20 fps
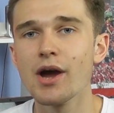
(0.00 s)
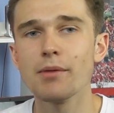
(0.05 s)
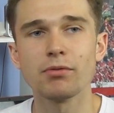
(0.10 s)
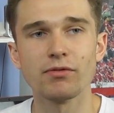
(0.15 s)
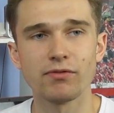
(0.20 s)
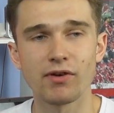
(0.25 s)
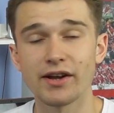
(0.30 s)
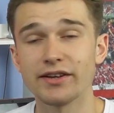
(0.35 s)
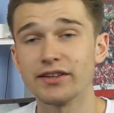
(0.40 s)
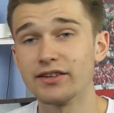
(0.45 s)

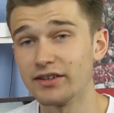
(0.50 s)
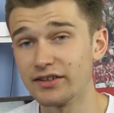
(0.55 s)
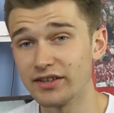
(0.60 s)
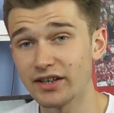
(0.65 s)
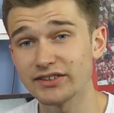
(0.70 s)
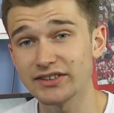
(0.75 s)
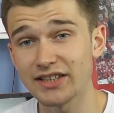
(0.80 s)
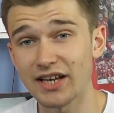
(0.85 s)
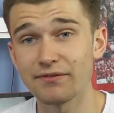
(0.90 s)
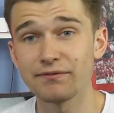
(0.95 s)
provided he
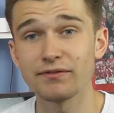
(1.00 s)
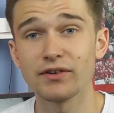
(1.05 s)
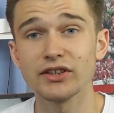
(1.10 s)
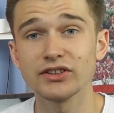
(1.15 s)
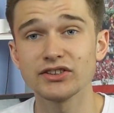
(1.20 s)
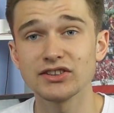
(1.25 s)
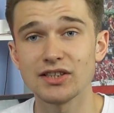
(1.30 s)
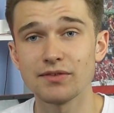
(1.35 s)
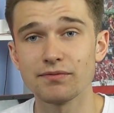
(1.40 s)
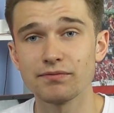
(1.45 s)
does get
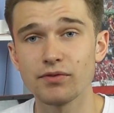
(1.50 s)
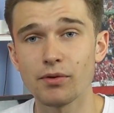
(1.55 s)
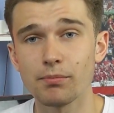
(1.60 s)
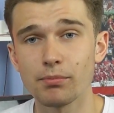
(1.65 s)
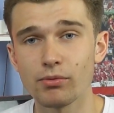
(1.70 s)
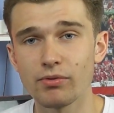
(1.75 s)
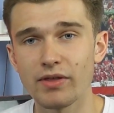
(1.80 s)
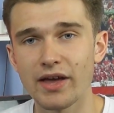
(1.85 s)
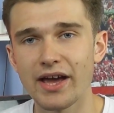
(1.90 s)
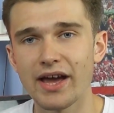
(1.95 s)
first team
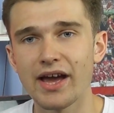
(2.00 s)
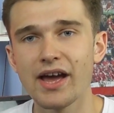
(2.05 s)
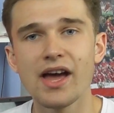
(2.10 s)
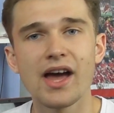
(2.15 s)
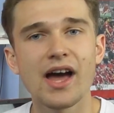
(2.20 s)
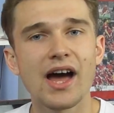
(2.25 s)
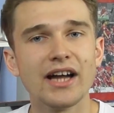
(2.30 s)
football there.